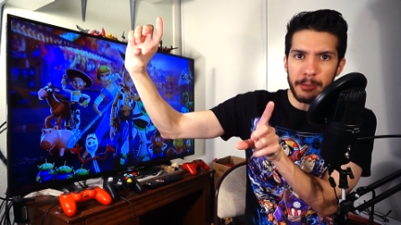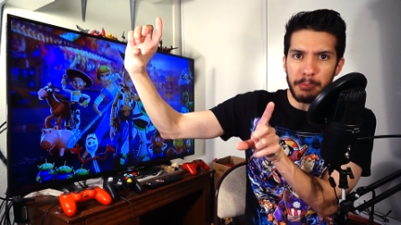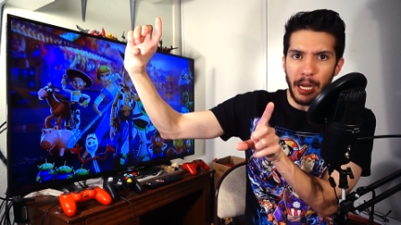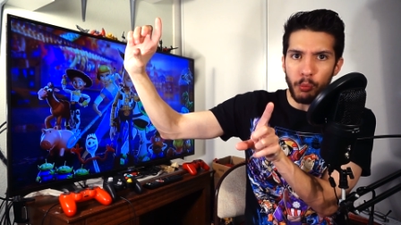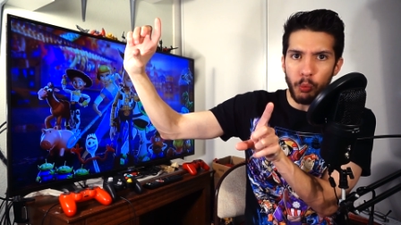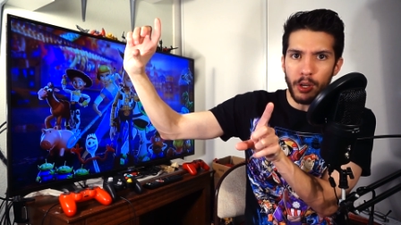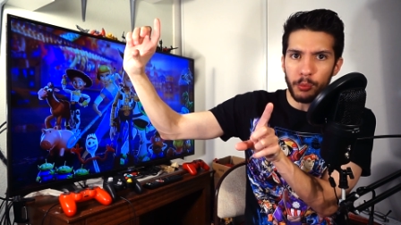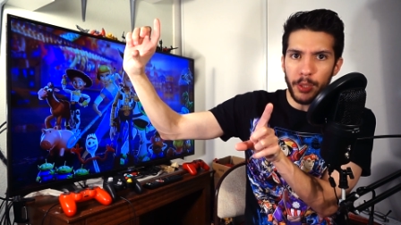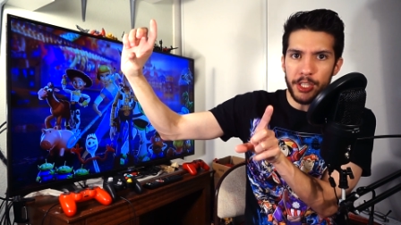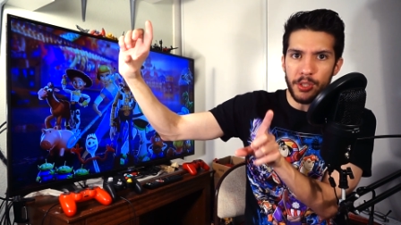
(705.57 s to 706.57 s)
by
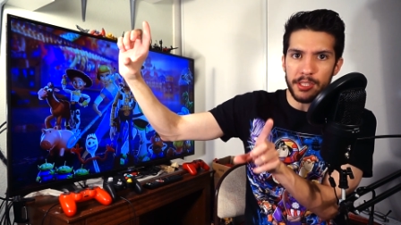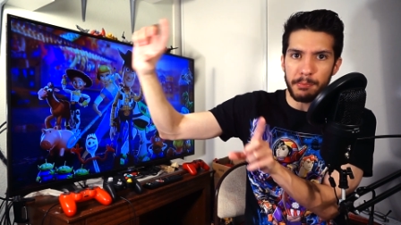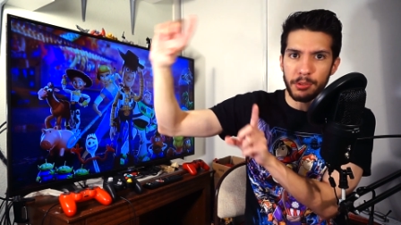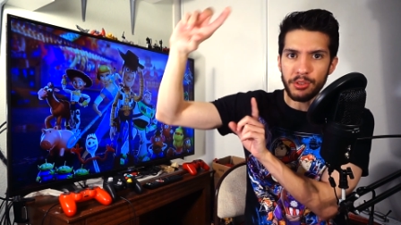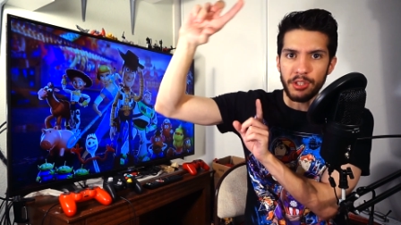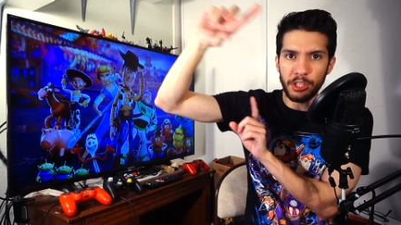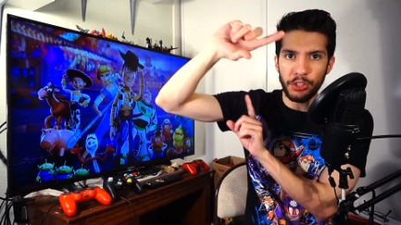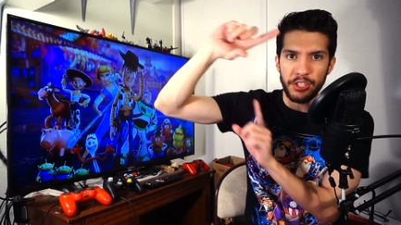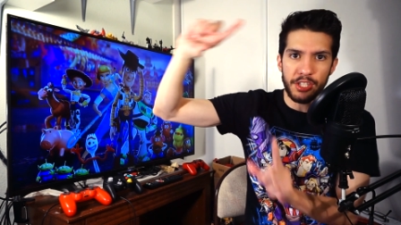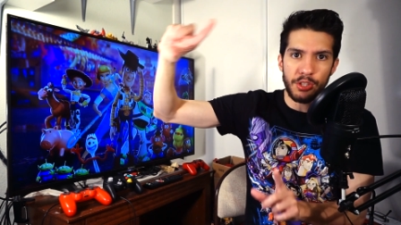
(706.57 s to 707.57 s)
one ratio as opposed to the
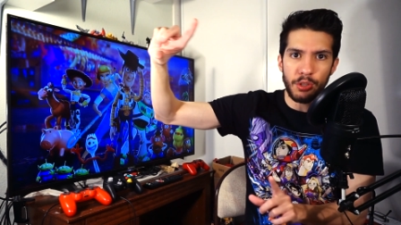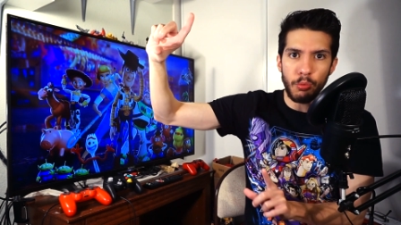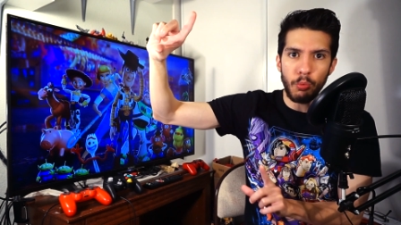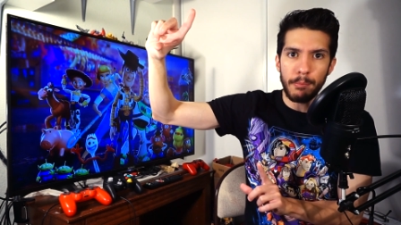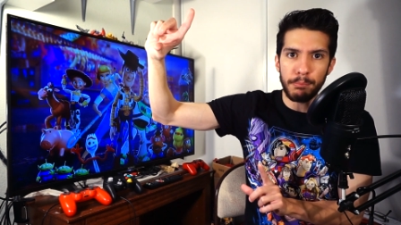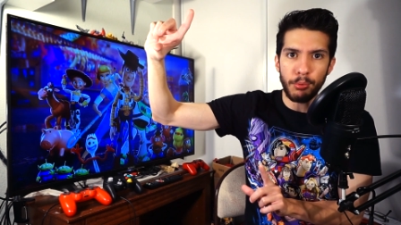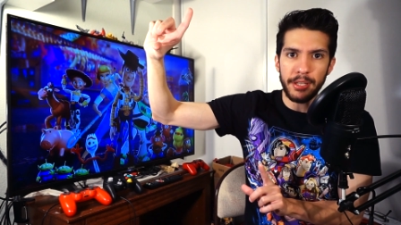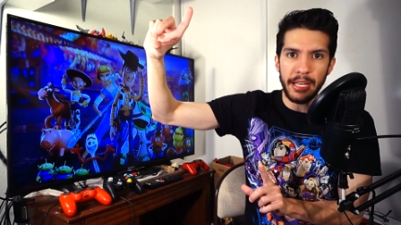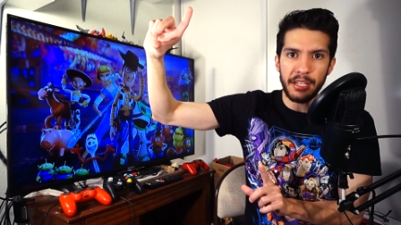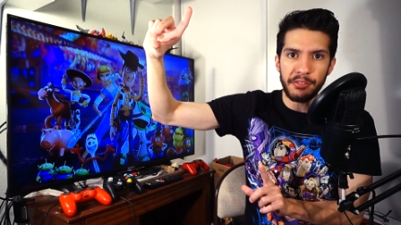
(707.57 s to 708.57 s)
traditional one
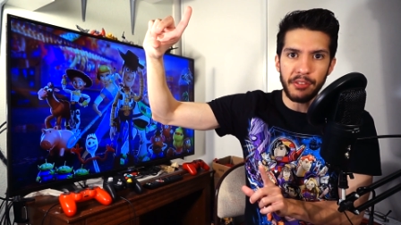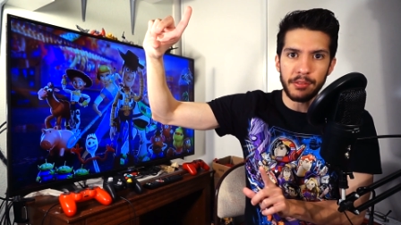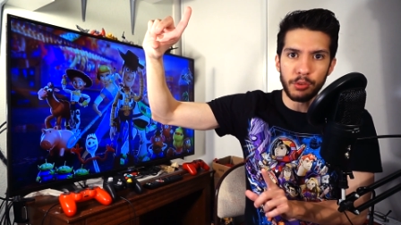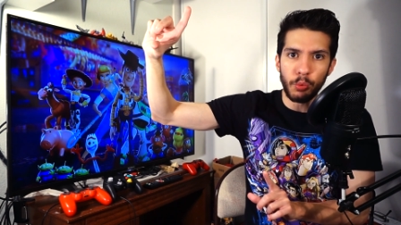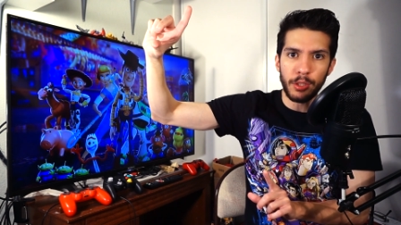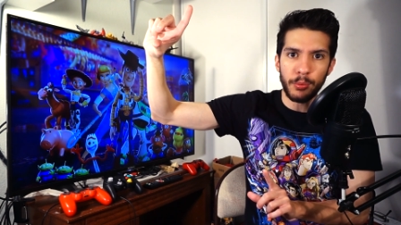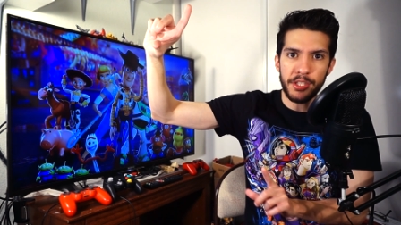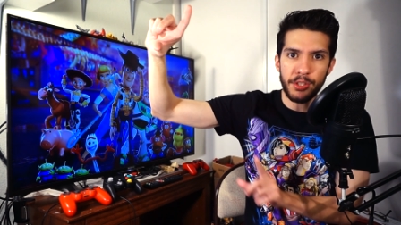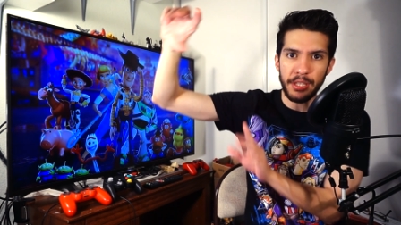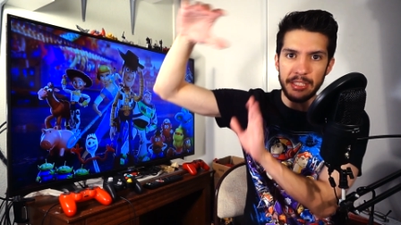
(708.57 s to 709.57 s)
point eighty-five to one ratio.